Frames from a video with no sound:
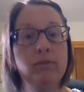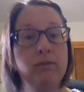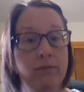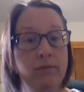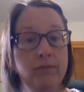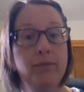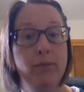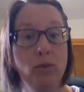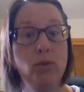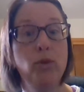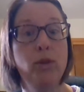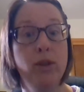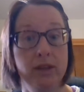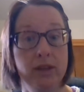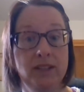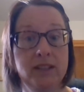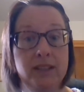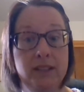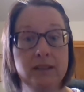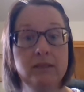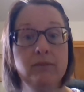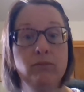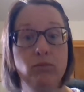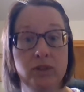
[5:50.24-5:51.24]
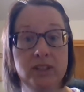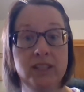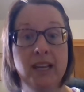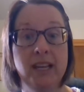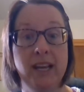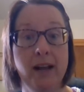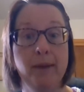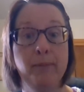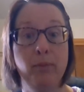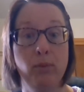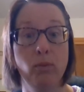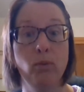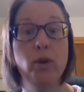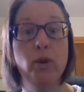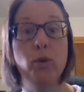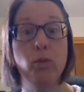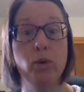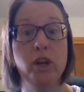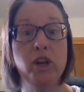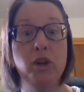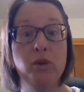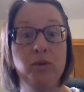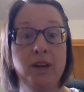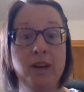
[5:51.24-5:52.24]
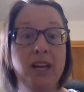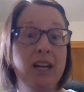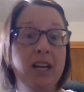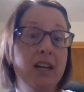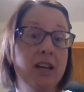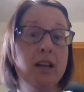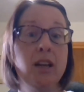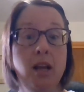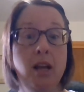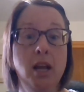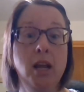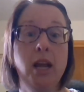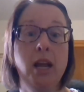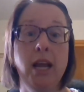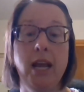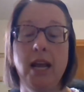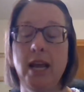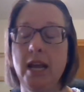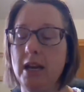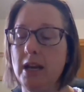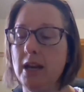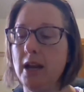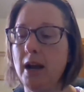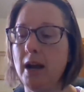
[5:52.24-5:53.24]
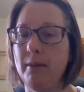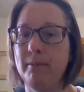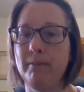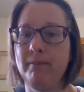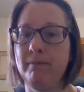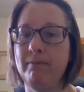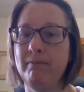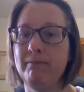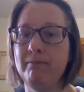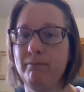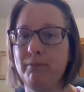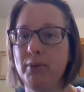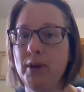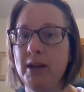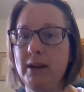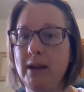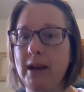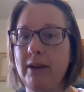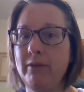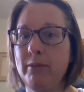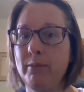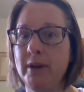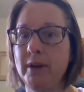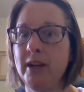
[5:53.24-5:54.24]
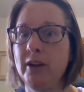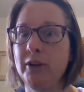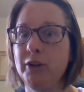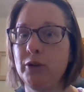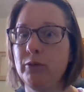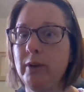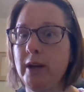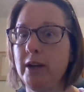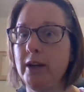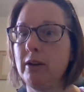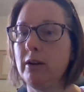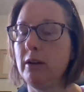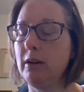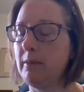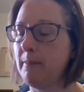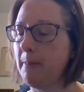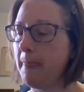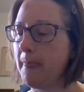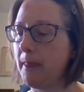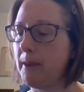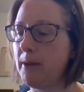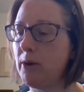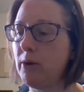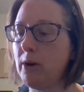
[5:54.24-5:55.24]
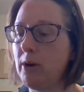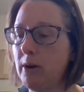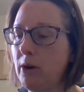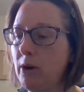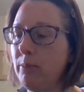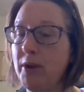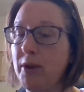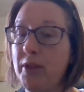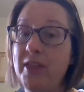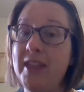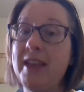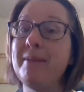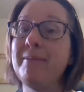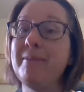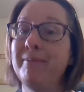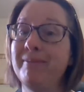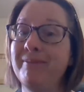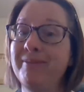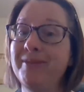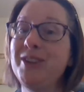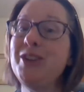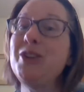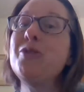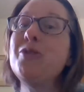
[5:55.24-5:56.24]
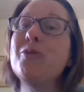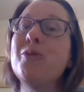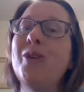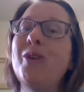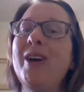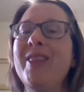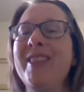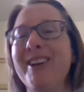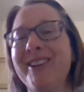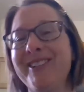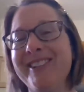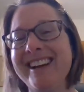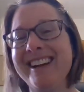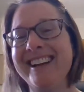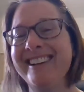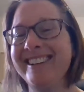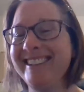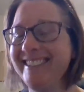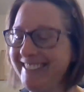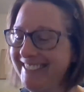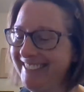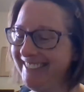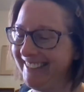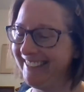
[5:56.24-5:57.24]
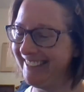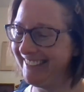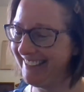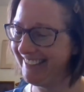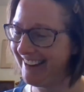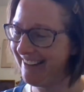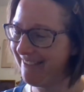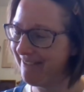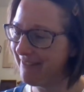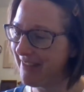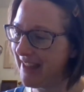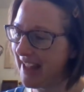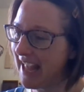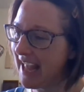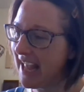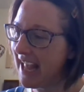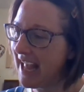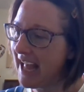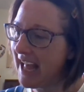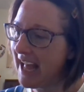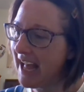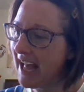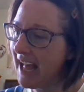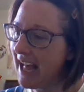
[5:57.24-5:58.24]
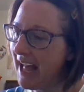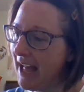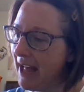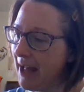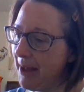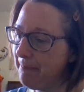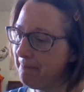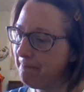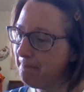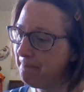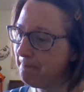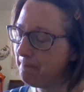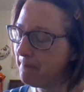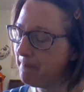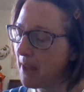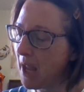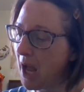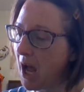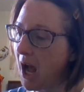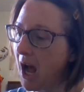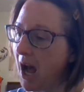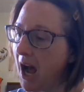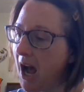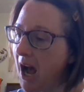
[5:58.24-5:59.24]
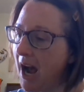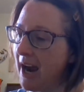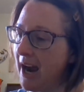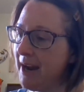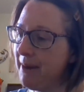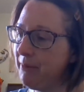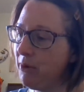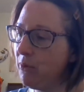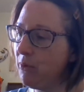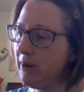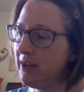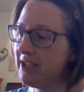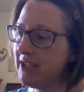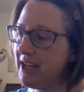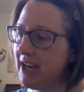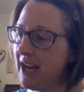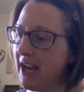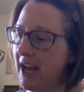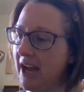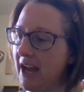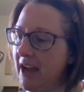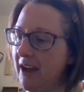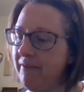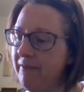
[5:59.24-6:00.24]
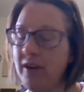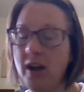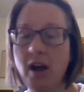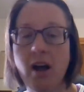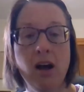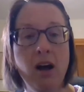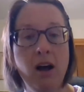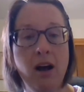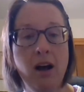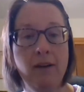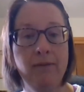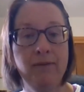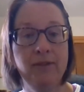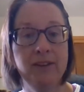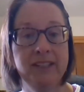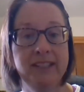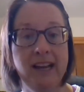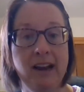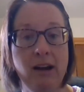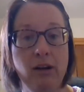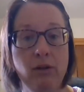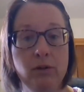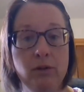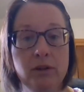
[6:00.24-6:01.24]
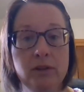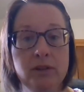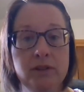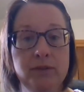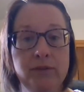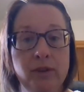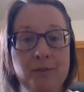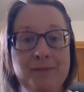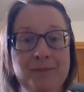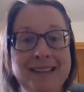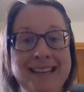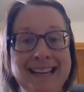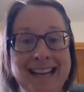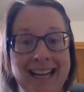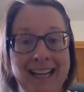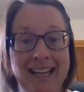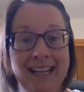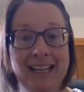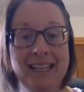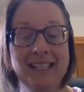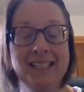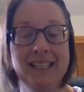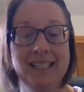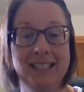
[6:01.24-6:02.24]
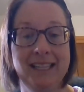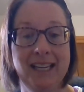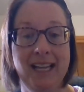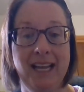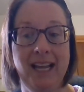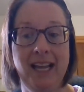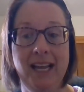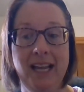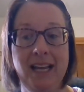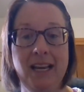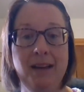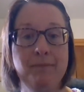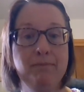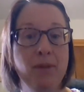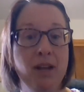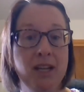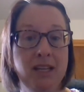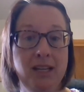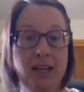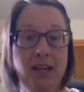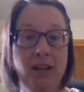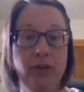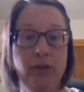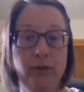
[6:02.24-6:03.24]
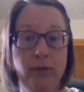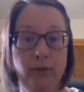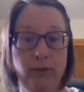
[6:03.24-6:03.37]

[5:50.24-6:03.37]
this set up with what you need and put everybody on your radar, or put you on their radar. Okay. I'm going to have office hours from 9 to 10 Monday